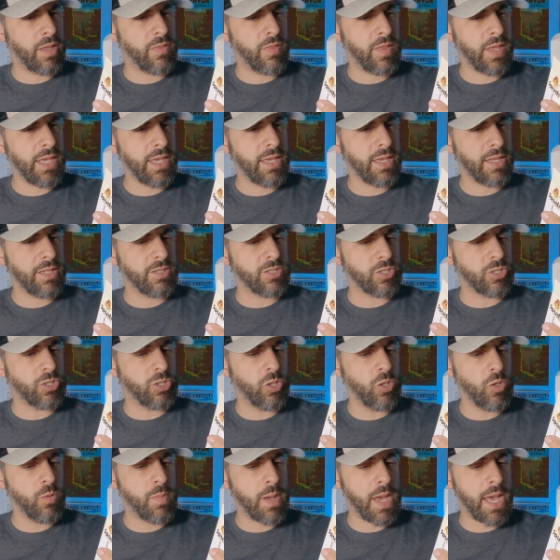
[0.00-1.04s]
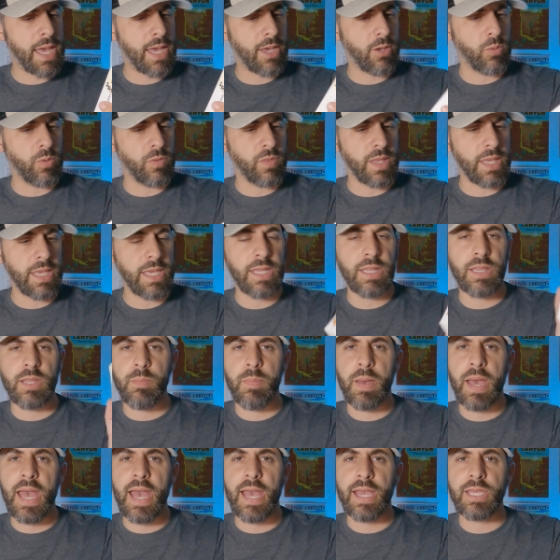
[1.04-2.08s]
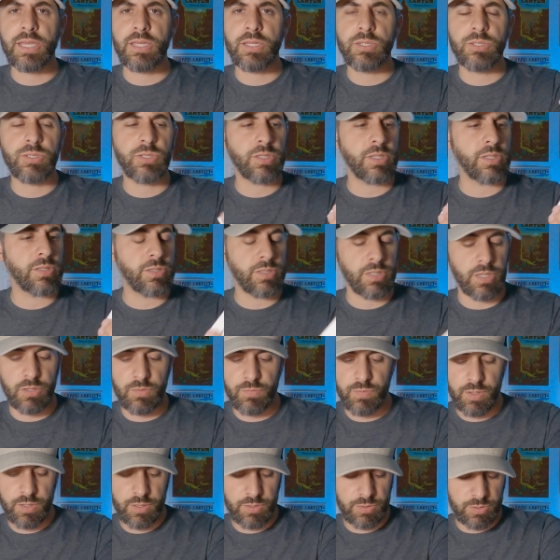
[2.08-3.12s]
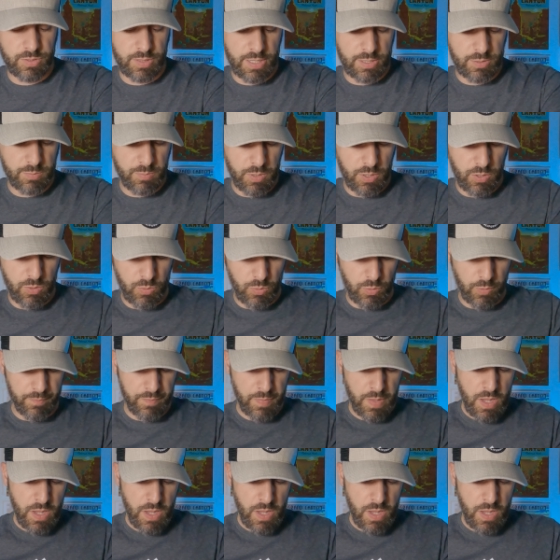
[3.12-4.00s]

think it's a 2-pack within the package itself here, so that's pretty cool.